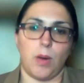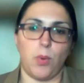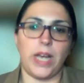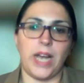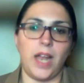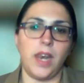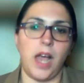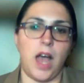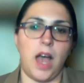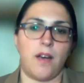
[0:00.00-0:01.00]
we can
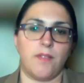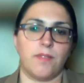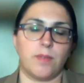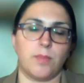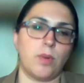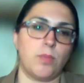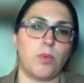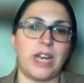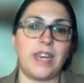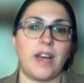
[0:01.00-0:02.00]
have
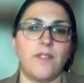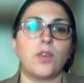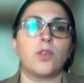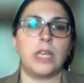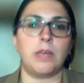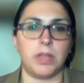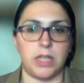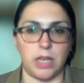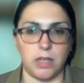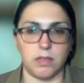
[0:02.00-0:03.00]
we can have
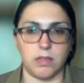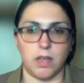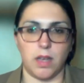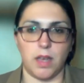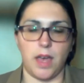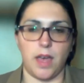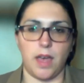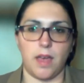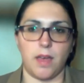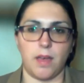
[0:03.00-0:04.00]
anonymity.
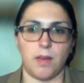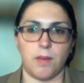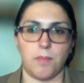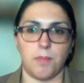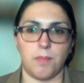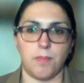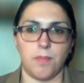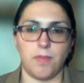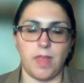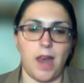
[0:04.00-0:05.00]
Uh,
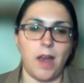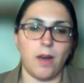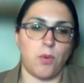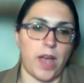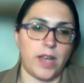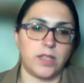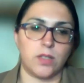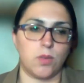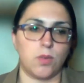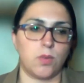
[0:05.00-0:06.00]
there are ways
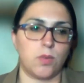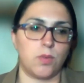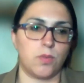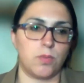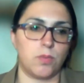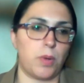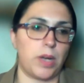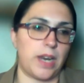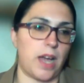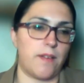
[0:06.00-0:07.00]
so we
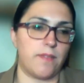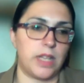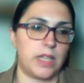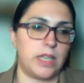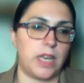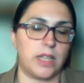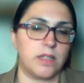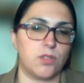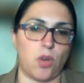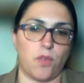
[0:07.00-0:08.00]
can have
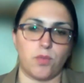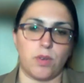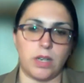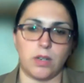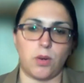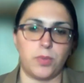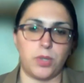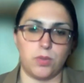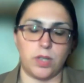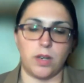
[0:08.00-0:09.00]
dedicated software in a
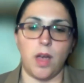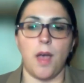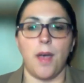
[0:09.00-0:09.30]
computer,